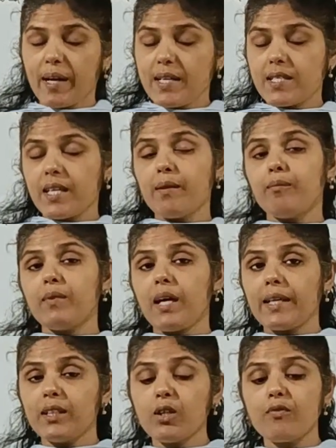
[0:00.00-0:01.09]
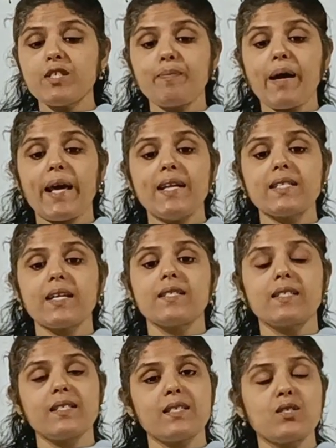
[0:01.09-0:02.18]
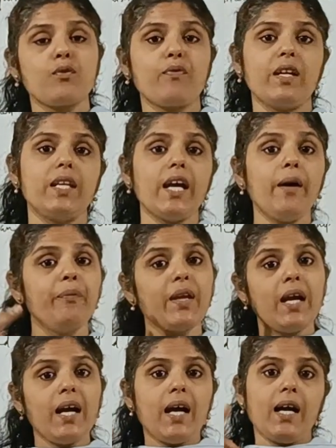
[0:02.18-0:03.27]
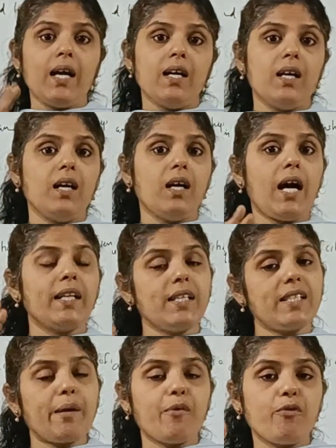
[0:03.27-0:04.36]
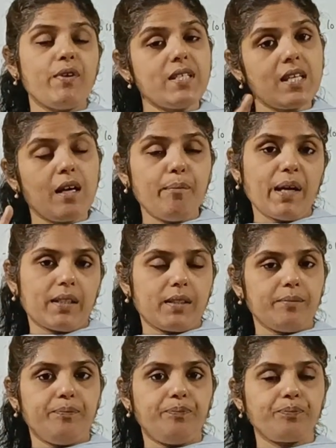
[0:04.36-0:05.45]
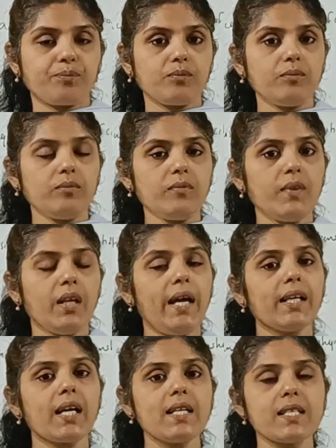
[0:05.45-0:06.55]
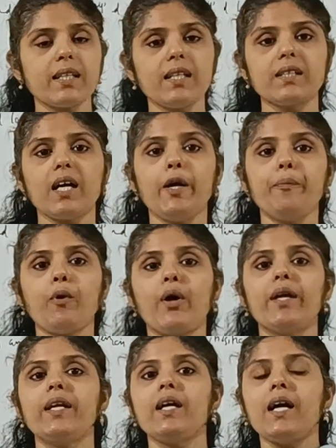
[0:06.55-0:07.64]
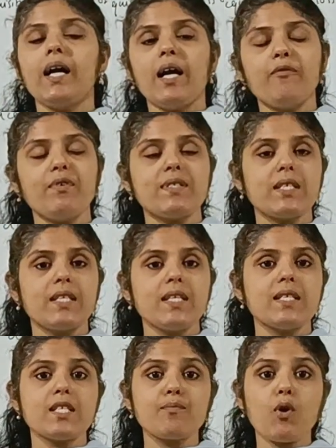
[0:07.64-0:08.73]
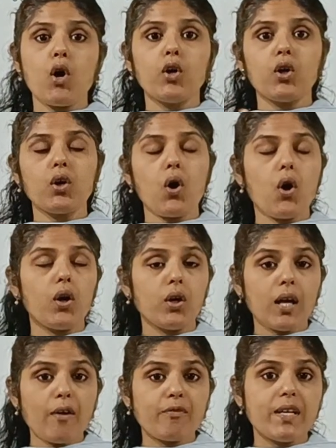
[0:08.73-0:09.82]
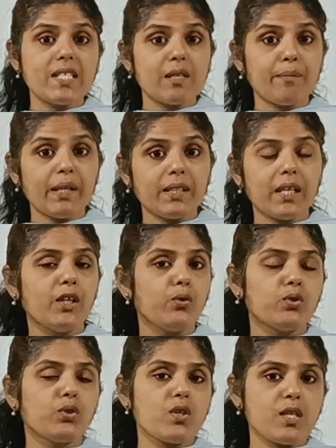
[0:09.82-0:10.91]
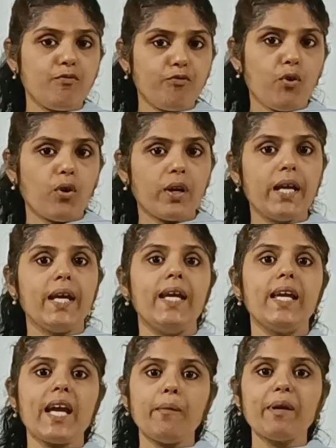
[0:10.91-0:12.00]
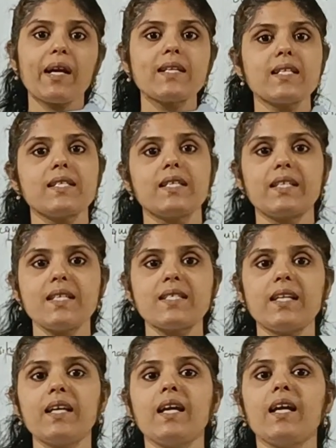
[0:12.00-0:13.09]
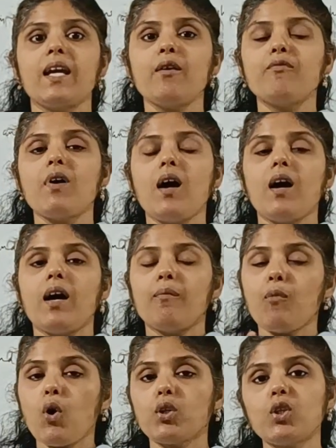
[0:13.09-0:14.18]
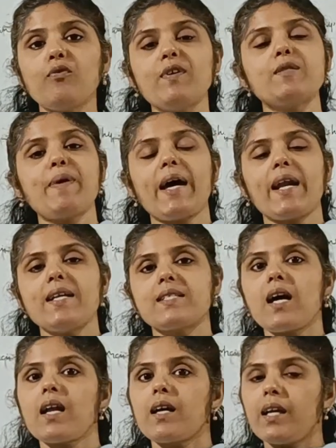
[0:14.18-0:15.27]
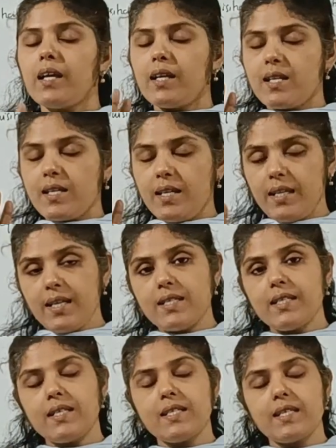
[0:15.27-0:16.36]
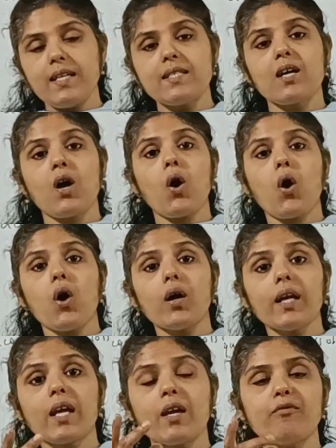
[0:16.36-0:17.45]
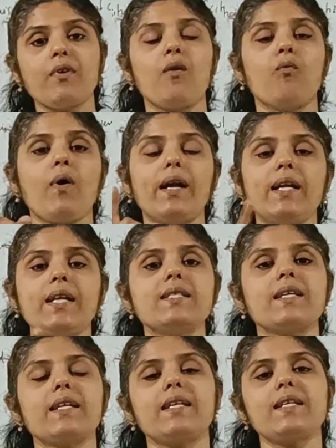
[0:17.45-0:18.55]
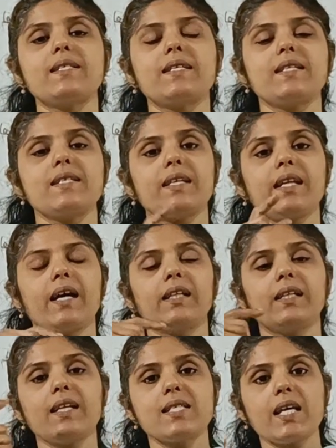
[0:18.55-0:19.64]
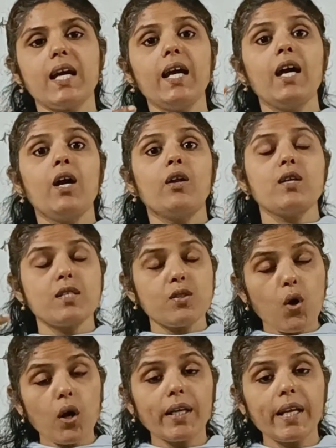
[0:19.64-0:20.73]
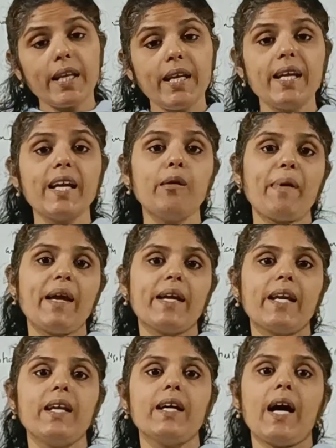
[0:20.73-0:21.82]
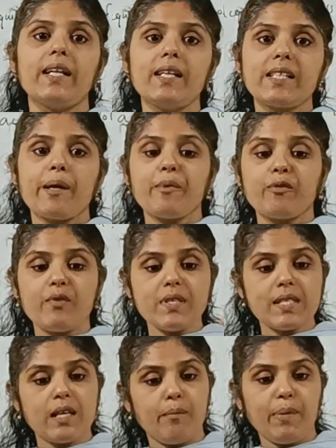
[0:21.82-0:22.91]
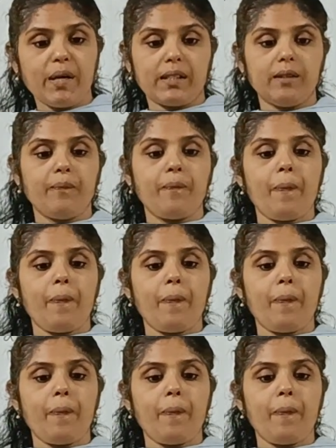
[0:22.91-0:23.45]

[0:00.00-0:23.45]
Considering either of his parents are citizens of India at the time of his birth. And considering the third point, if a citizen is born on or after December 3rd, 2004, he can be considered citizen if both of his parents are Indian citizens, or if one is an Indian citizen and other is not an illegal migrant at the time of his birth.